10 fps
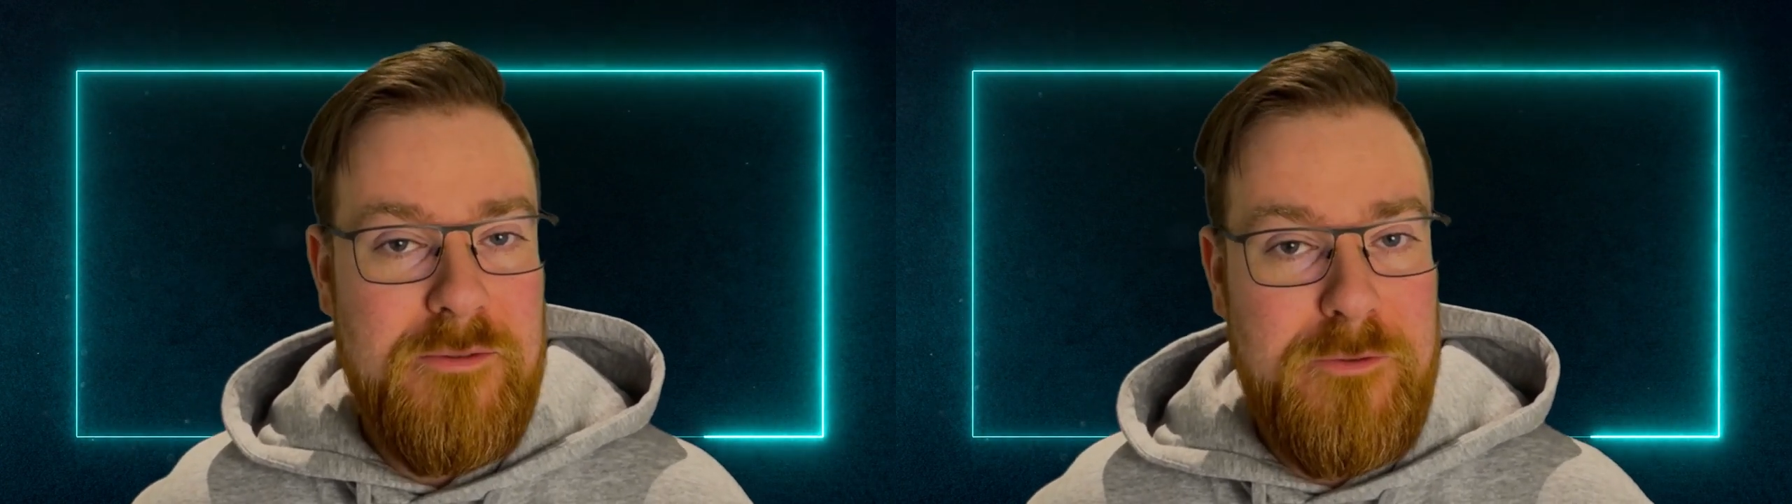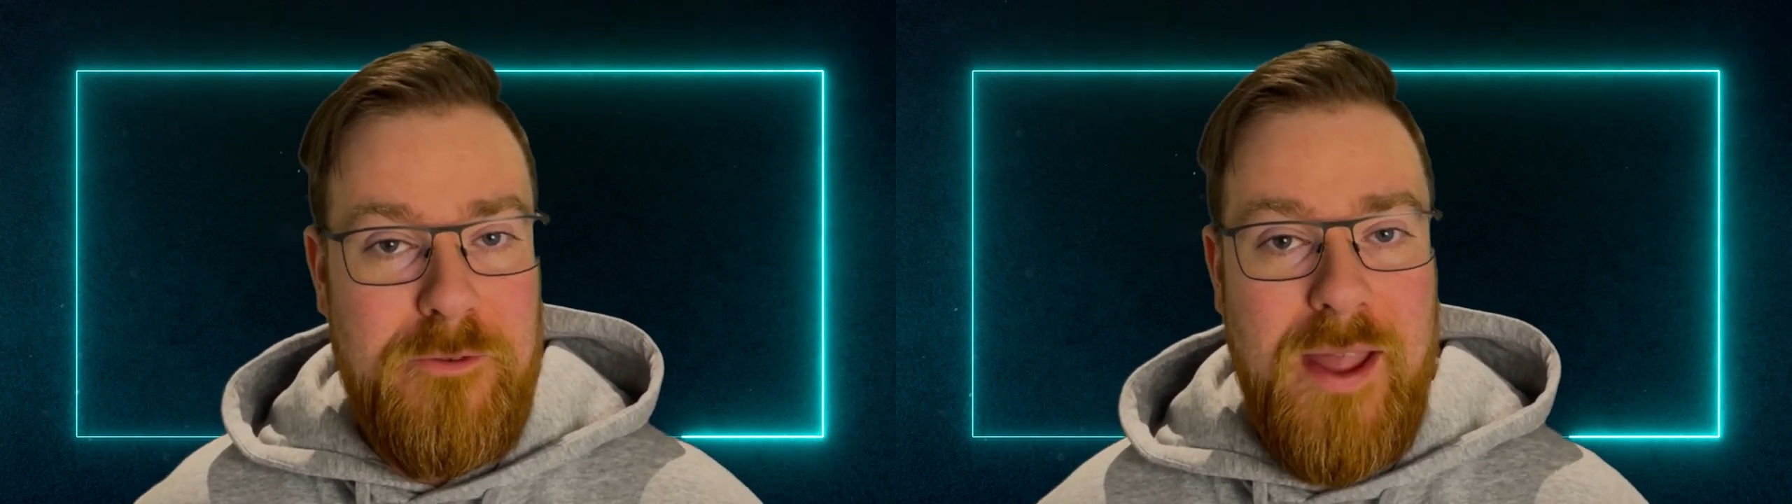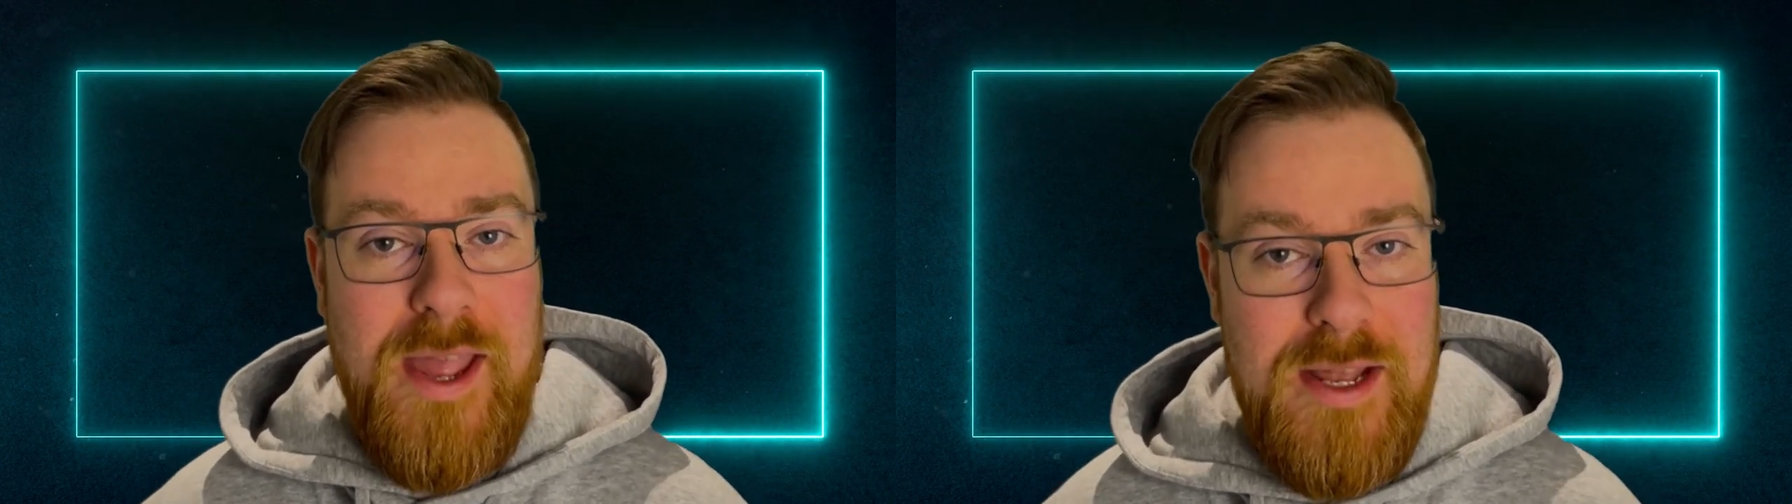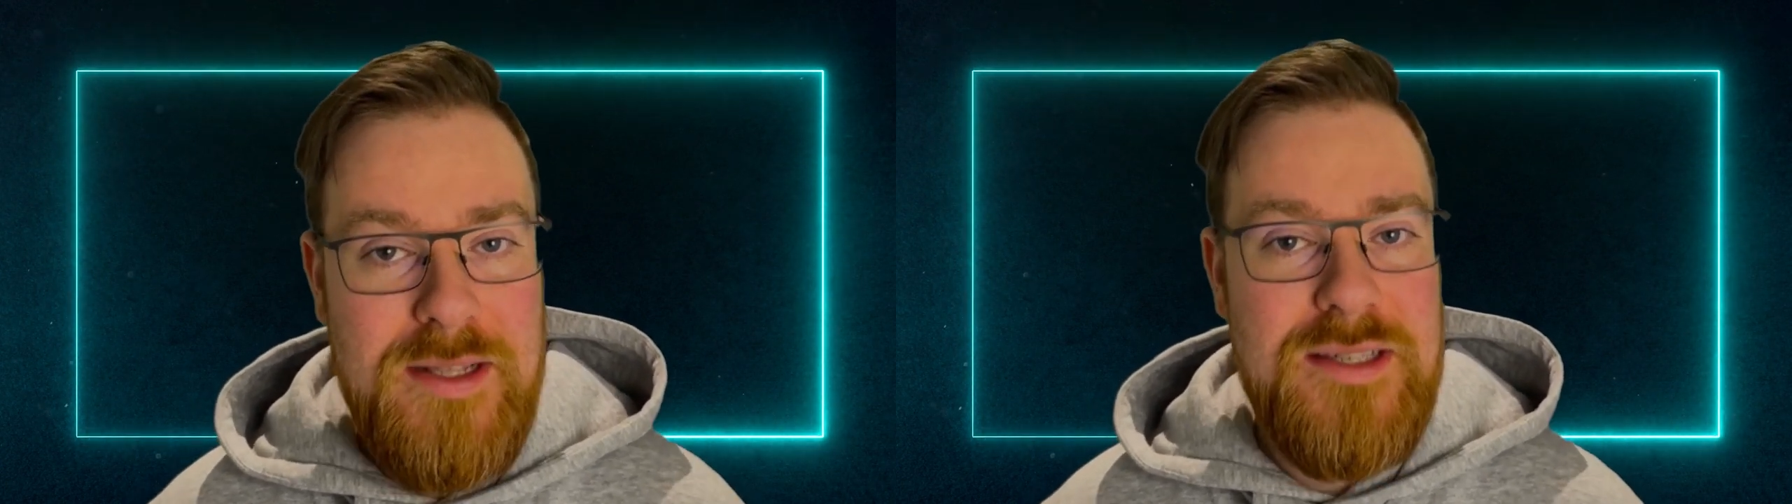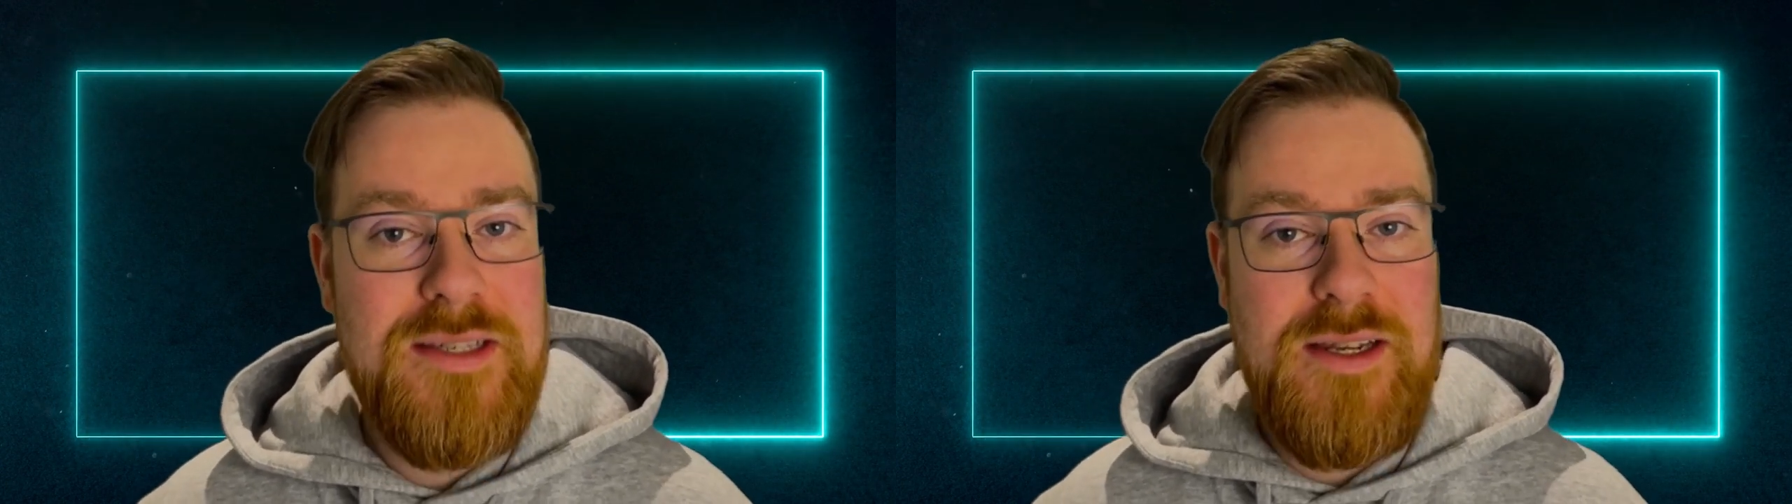
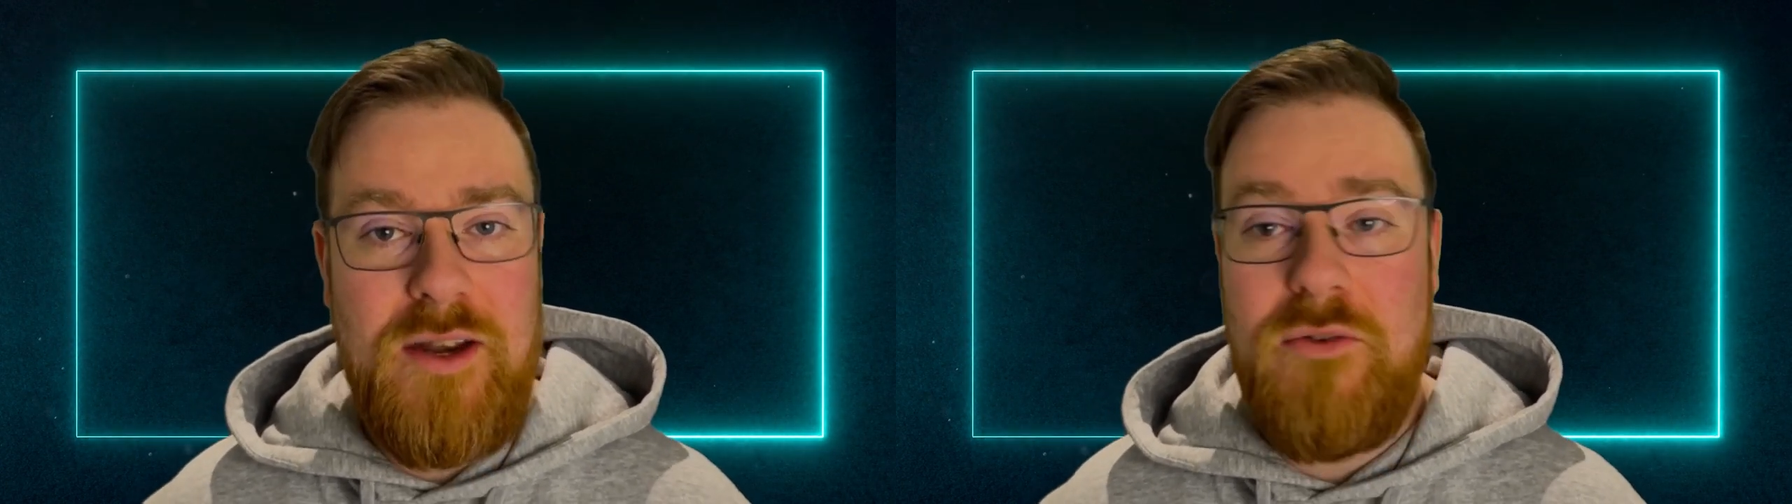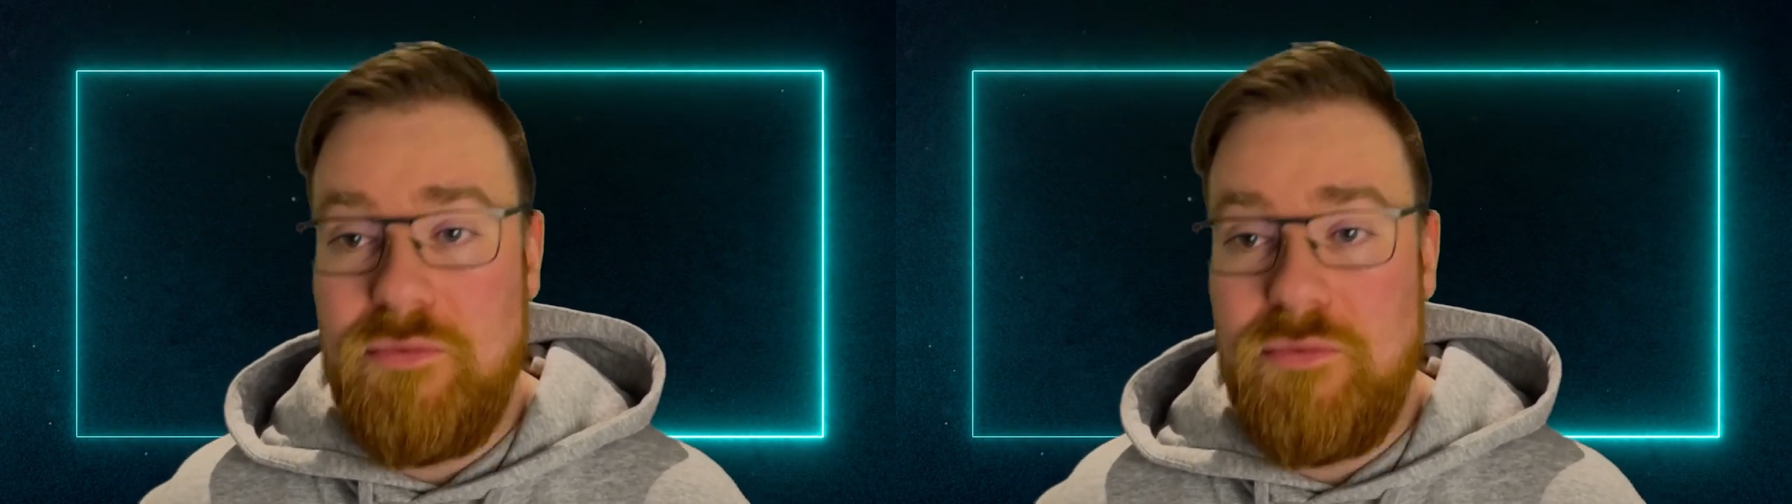fans, you know,